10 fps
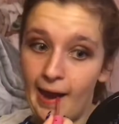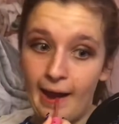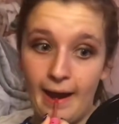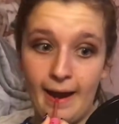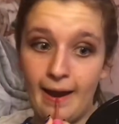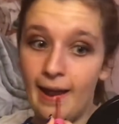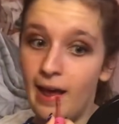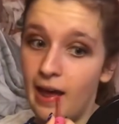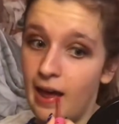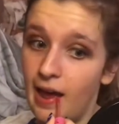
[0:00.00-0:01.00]

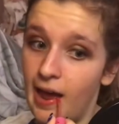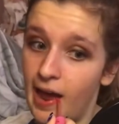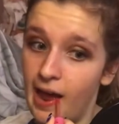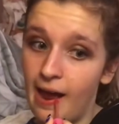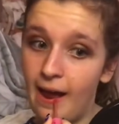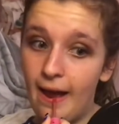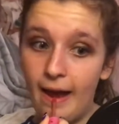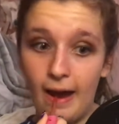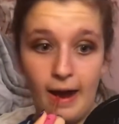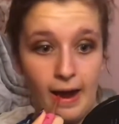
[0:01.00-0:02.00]
I
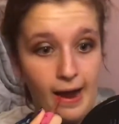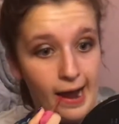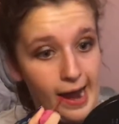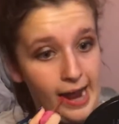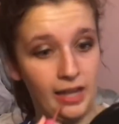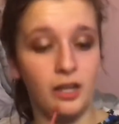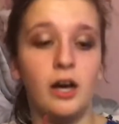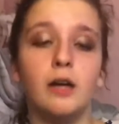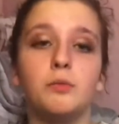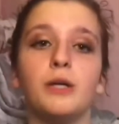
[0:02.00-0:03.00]

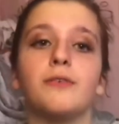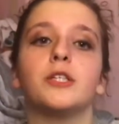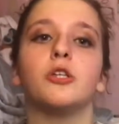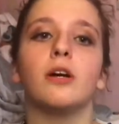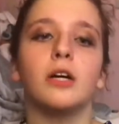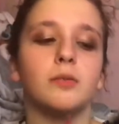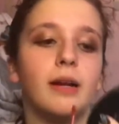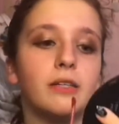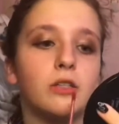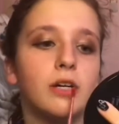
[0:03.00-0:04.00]
love Jeffree Star
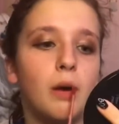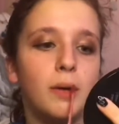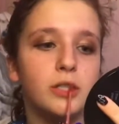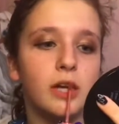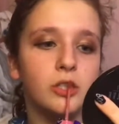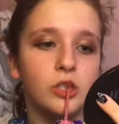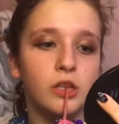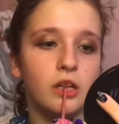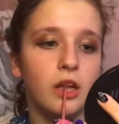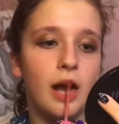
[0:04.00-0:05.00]
Cosmetics. Look how much that just
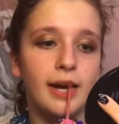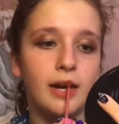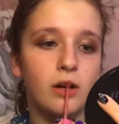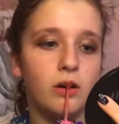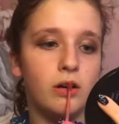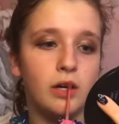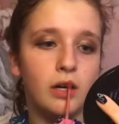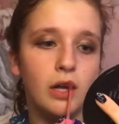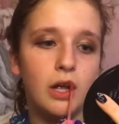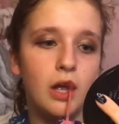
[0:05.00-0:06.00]
glided
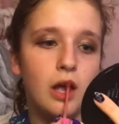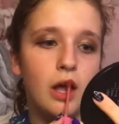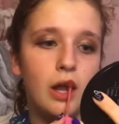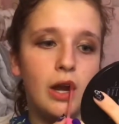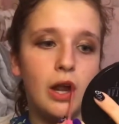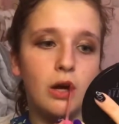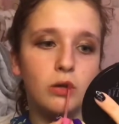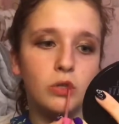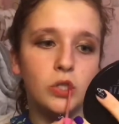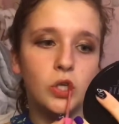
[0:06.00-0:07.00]
on.
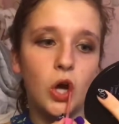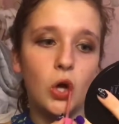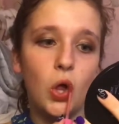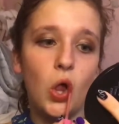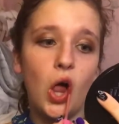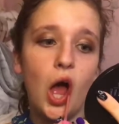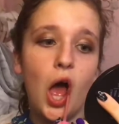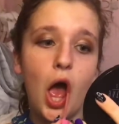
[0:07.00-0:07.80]
No struggle.